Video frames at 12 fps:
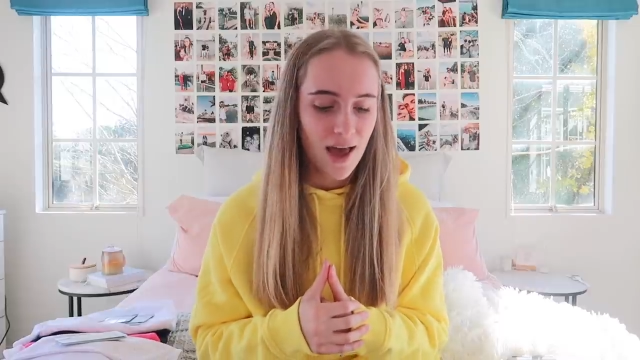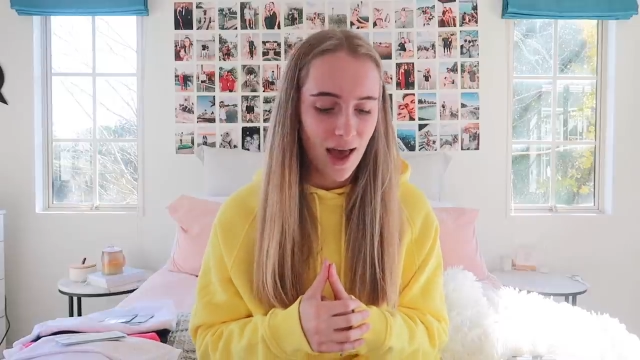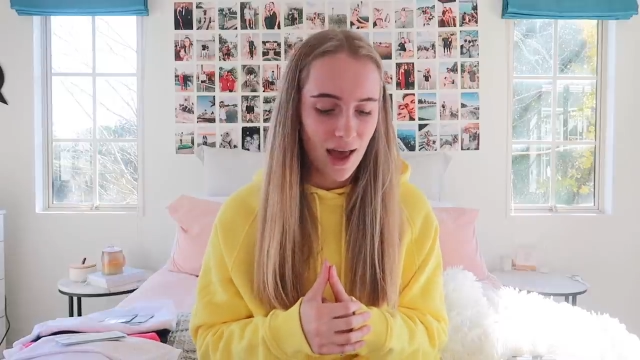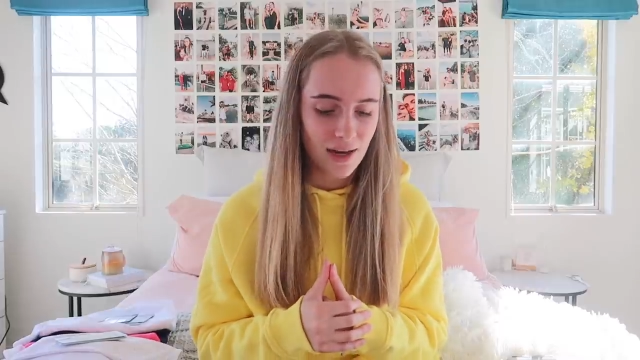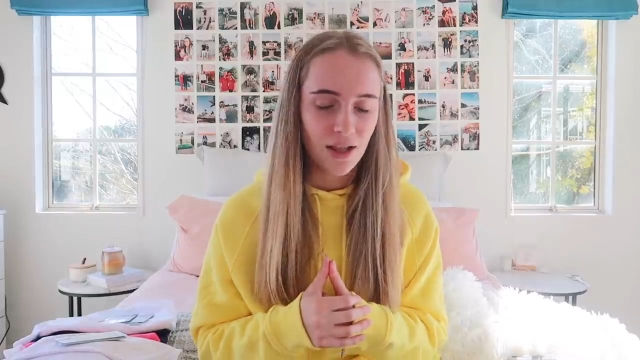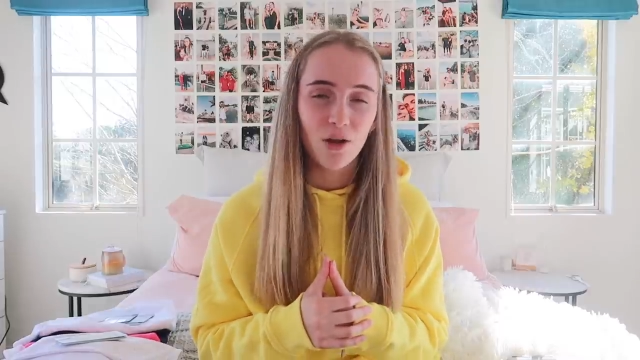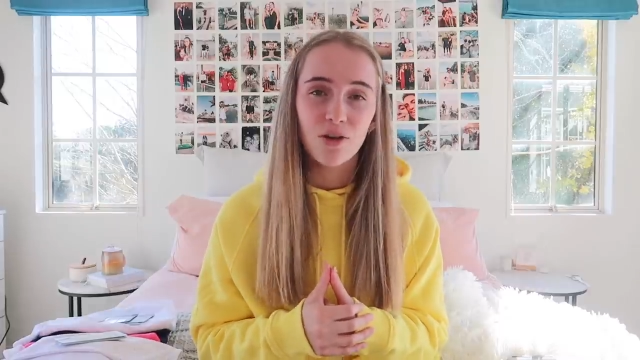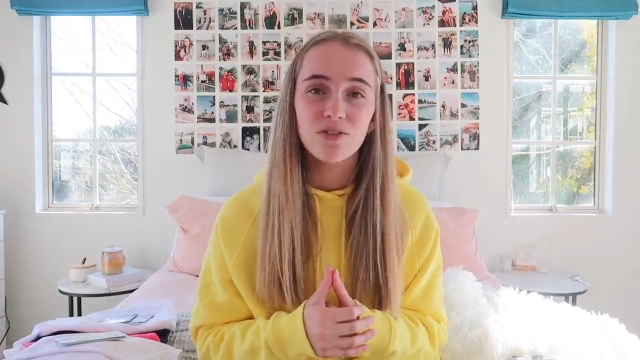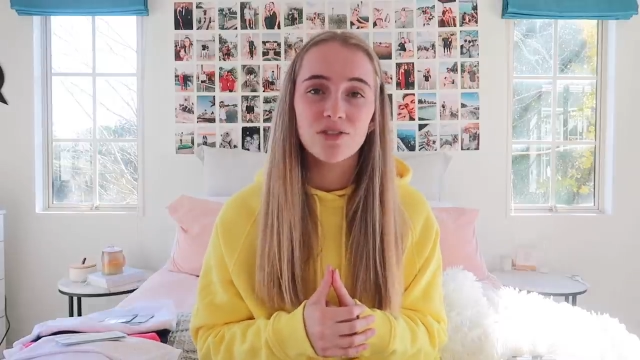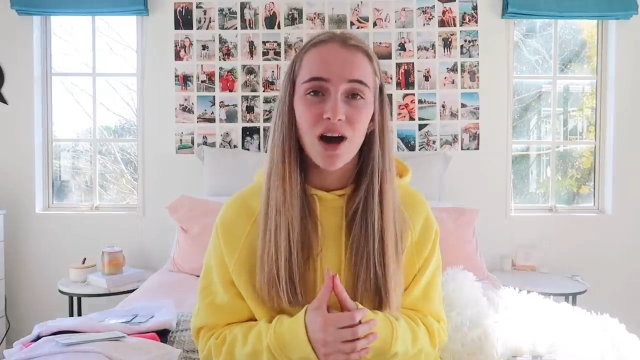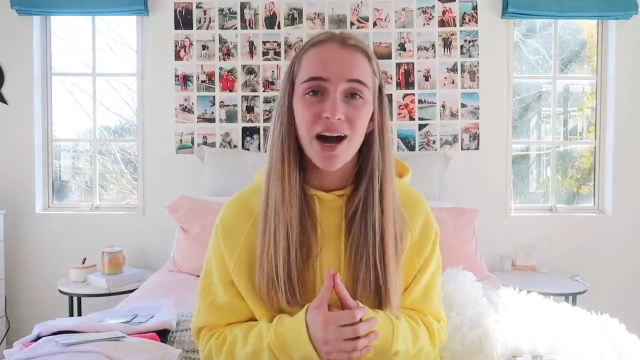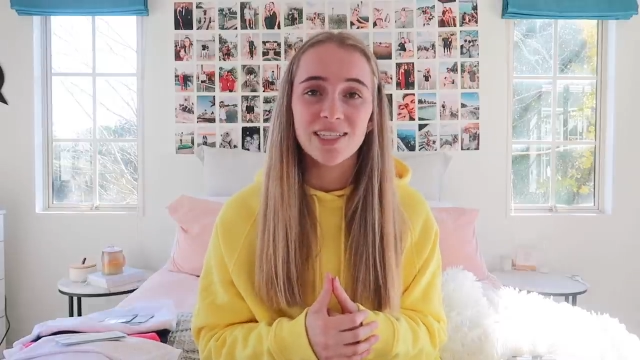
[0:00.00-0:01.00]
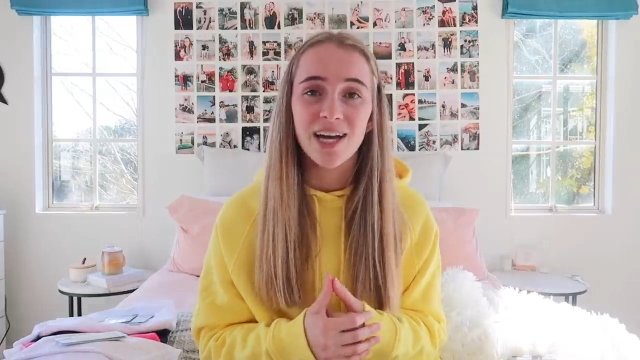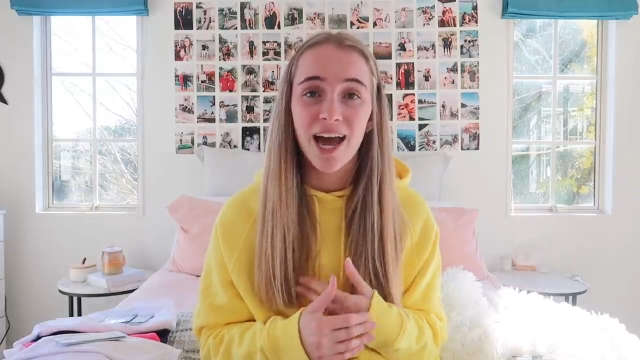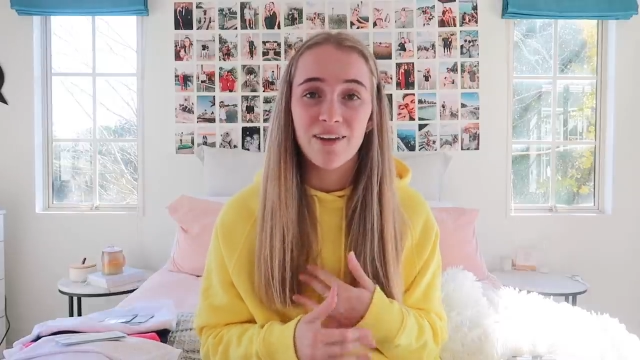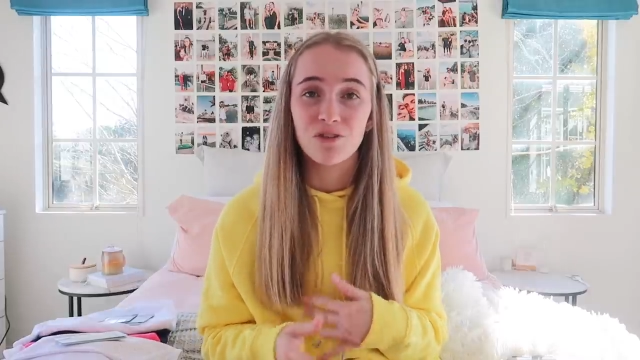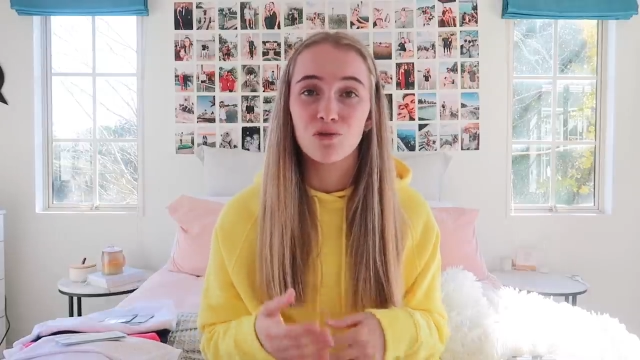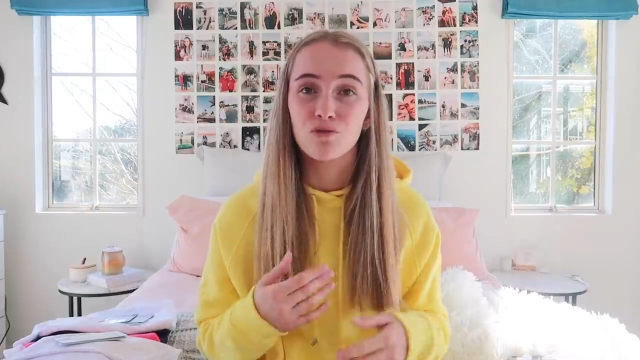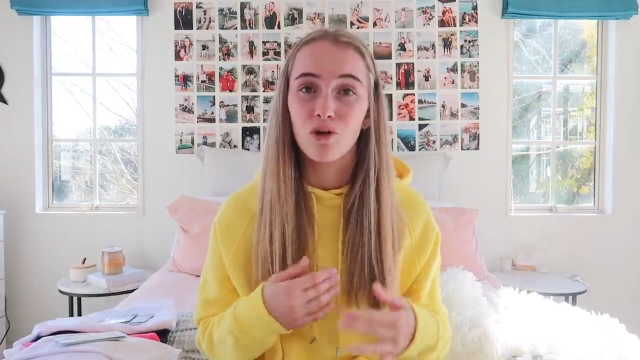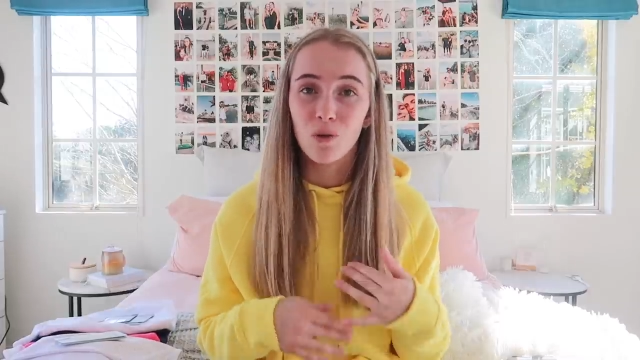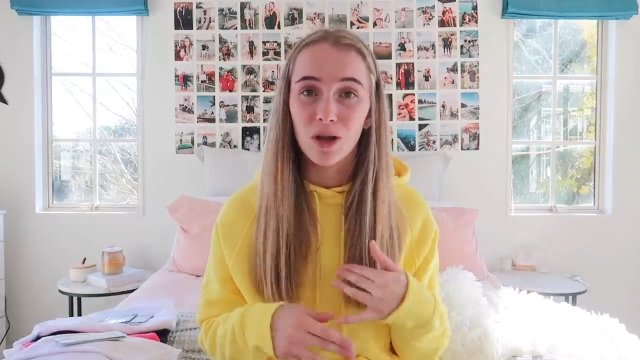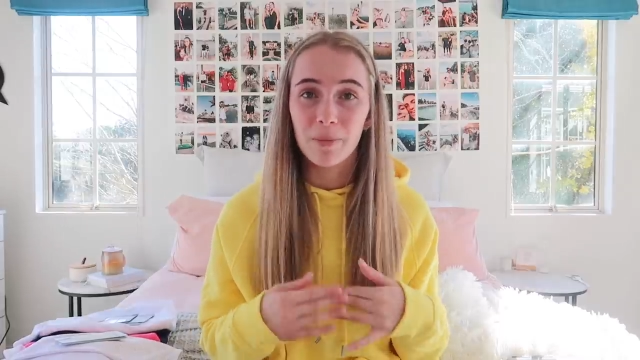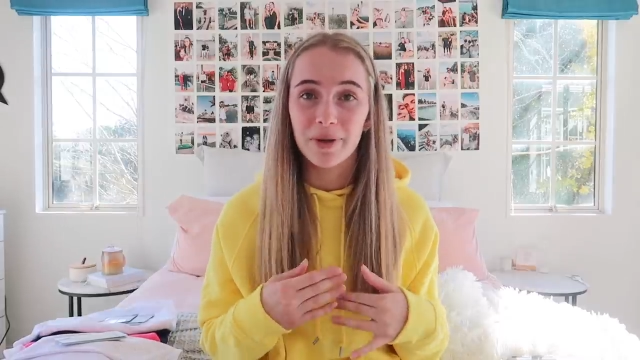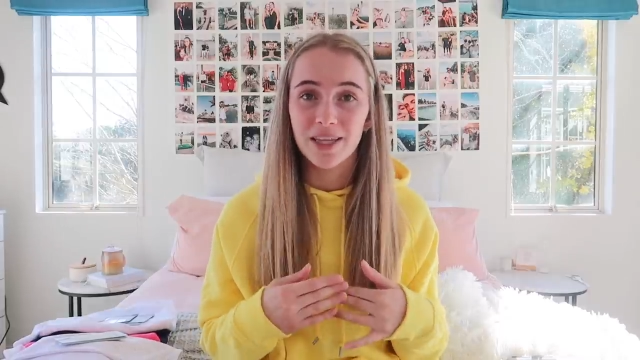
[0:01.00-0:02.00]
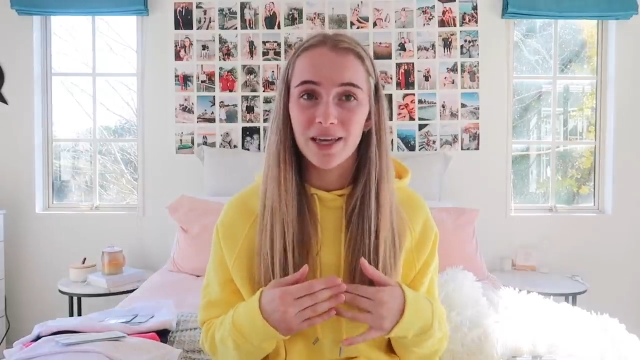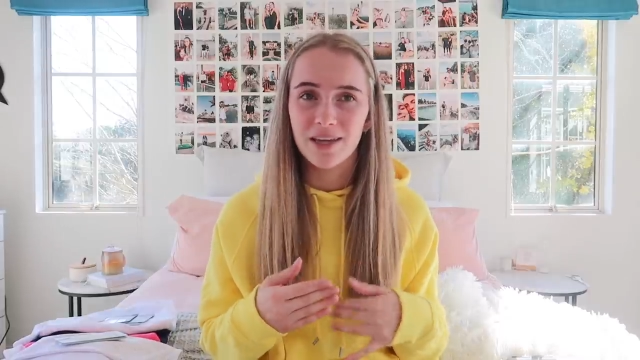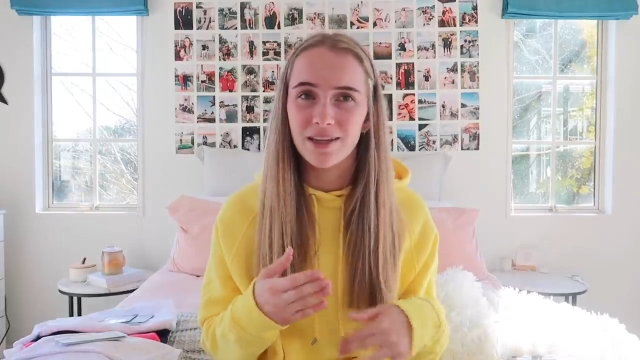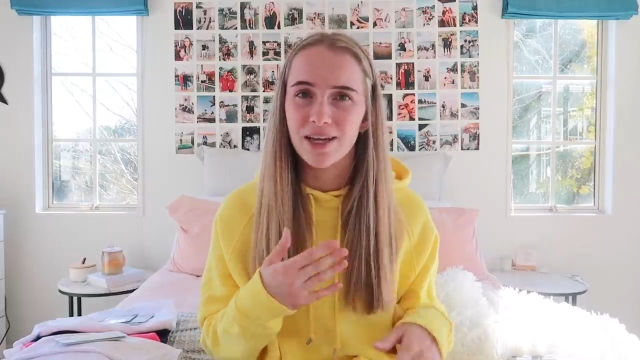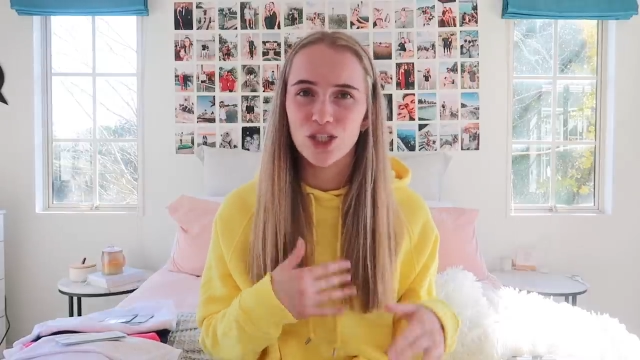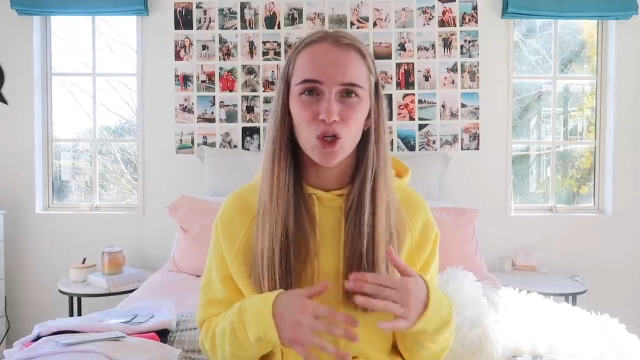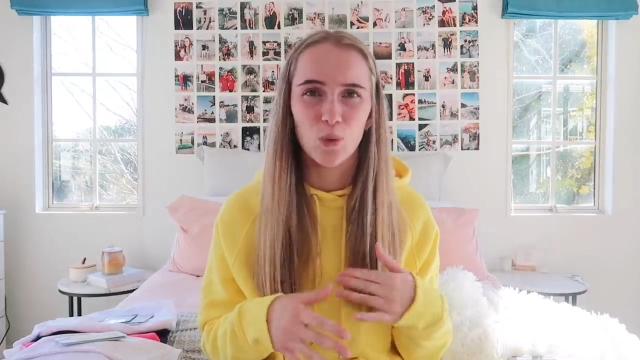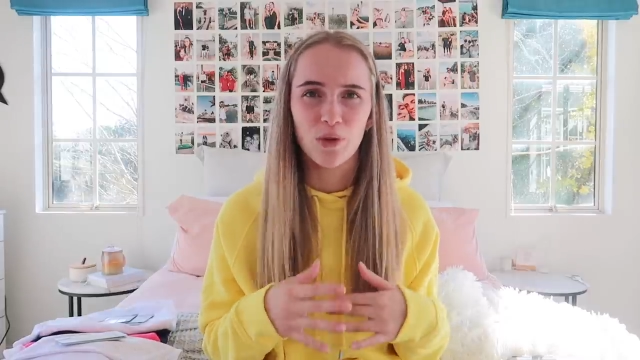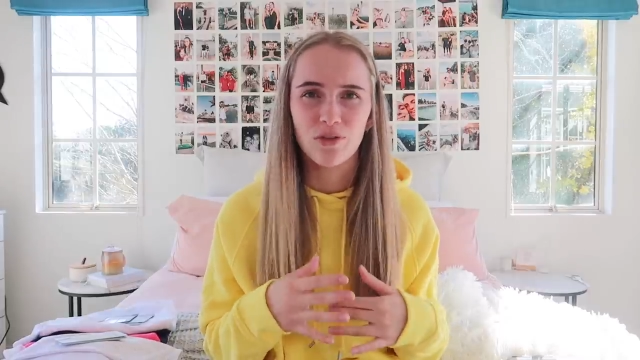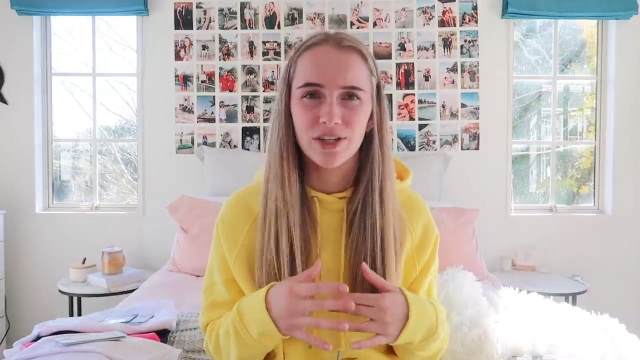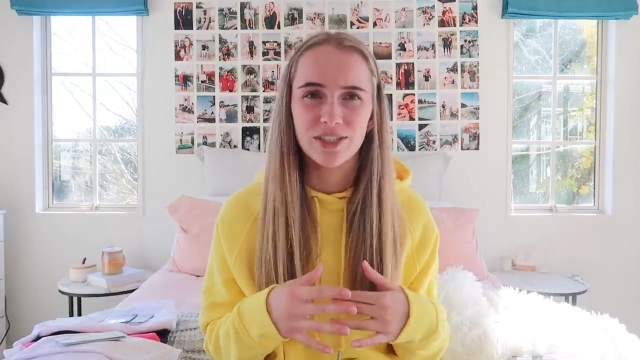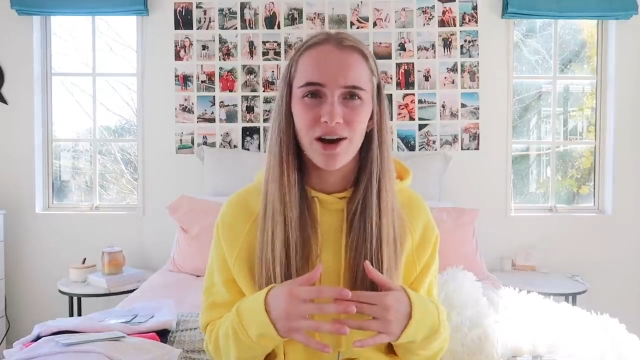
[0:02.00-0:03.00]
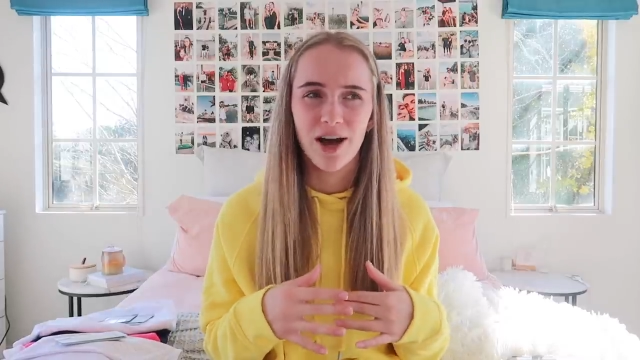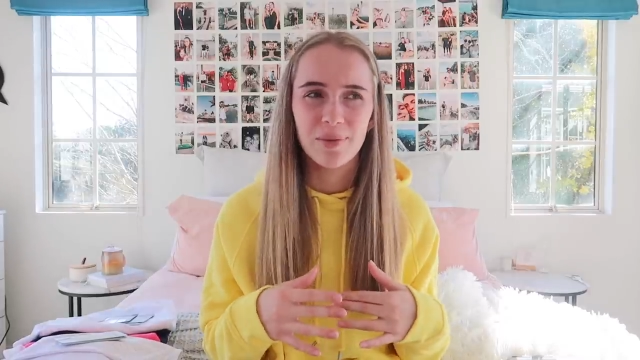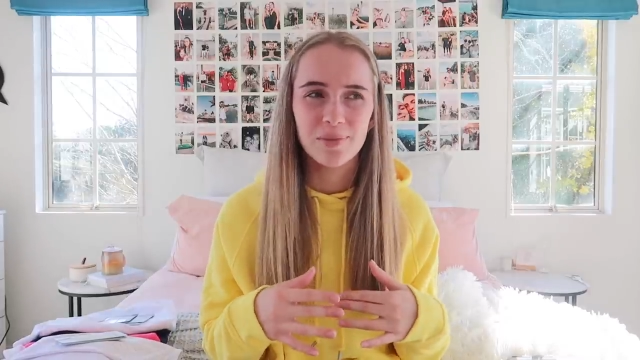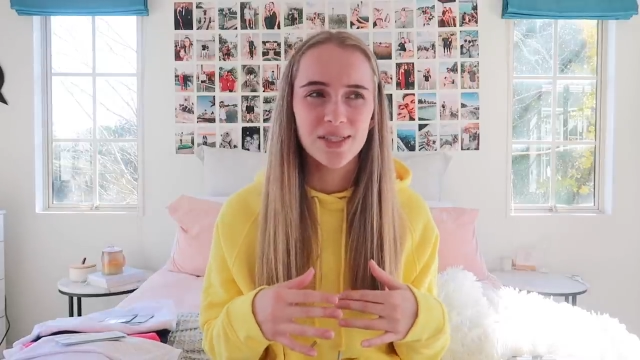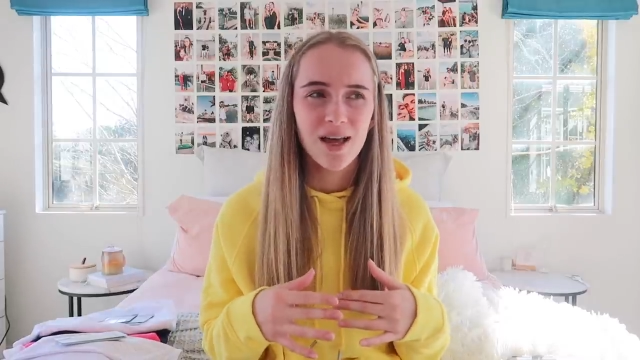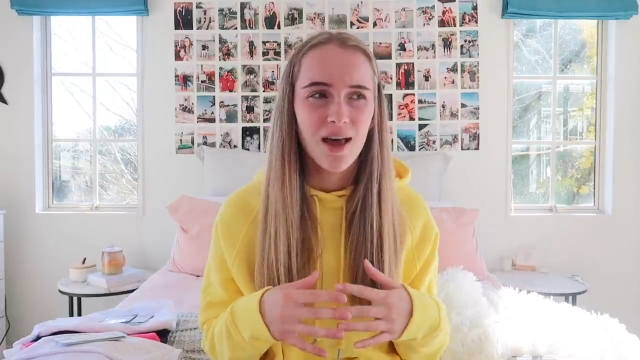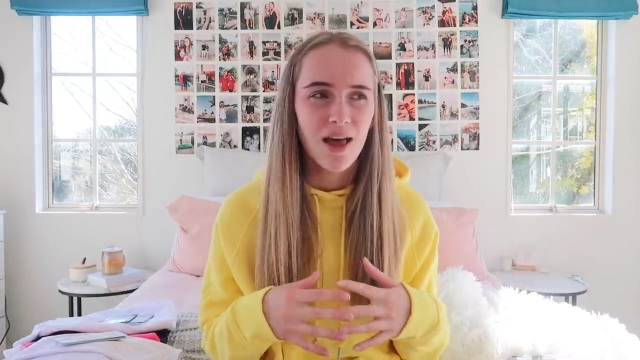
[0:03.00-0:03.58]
And a lot of tights I have to roll up at the end like two or three times.